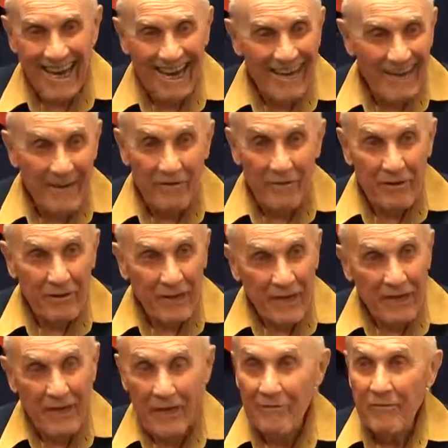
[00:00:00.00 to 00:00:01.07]
and even
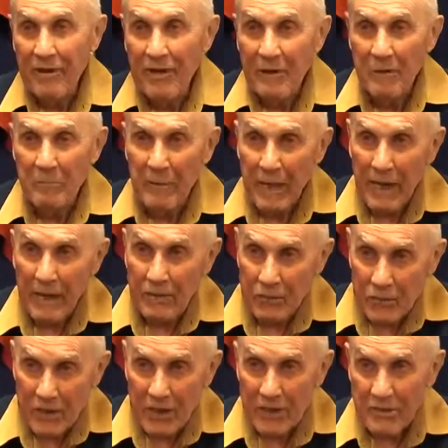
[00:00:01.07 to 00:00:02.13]
they give
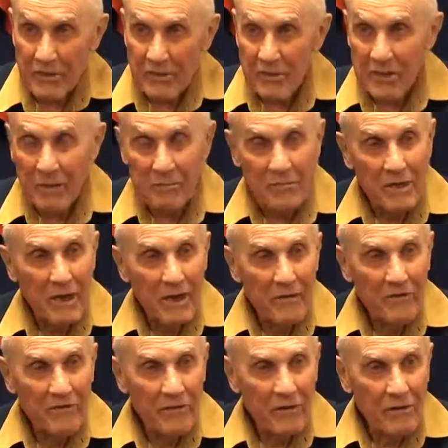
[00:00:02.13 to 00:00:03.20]
PhDs in some
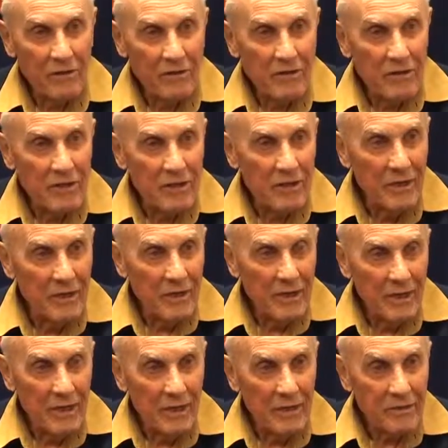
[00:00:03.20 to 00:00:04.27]
fields,
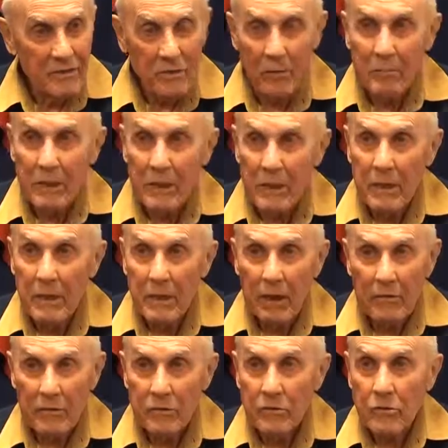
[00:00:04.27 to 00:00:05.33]
as so many
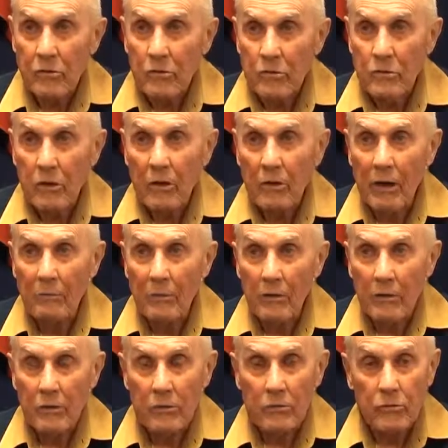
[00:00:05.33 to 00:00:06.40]
other schools are
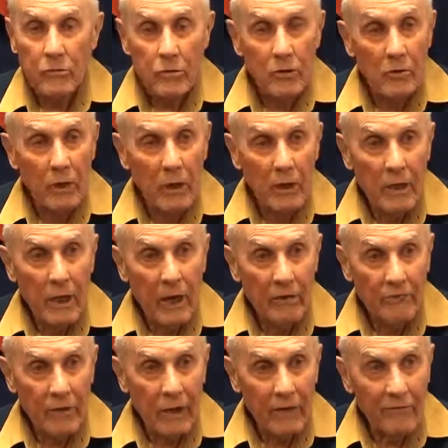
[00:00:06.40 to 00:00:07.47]
able to do too,
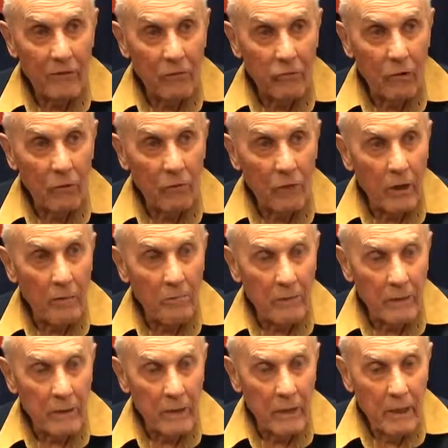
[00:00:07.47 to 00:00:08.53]
after having grown
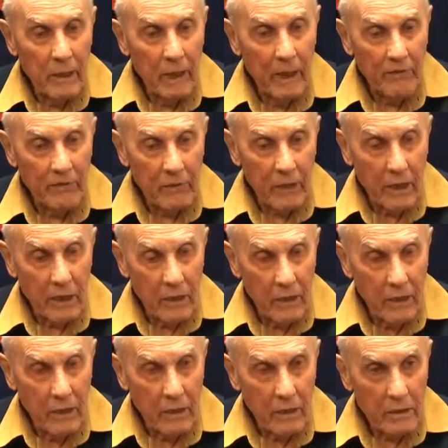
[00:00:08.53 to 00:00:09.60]
up and having
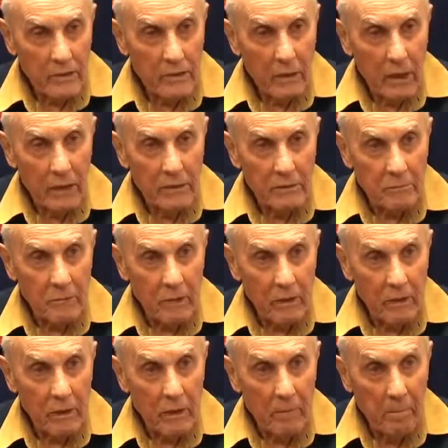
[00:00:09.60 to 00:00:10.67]
a
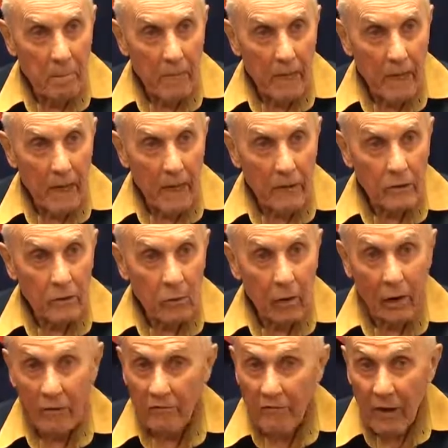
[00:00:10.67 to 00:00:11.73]
sizable and
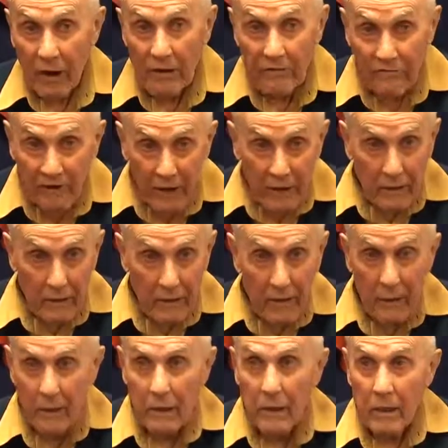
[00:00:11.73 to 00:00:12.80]
qualified
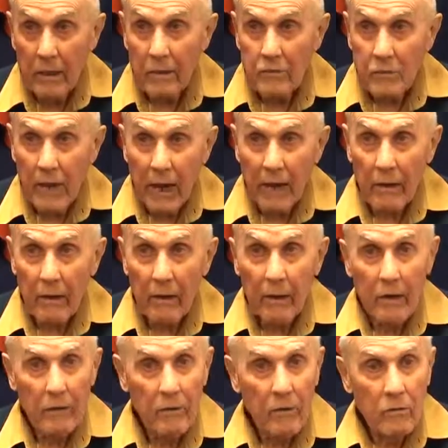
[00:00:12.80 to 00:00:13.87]
faculty to
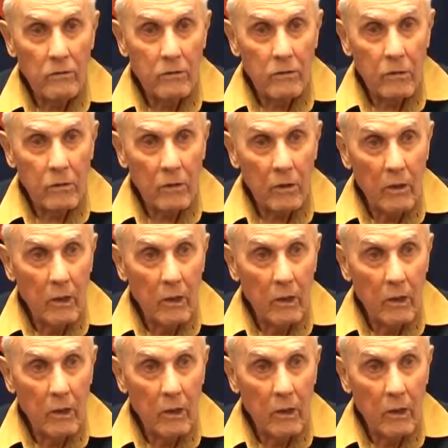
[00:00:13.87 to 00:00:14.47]
handle those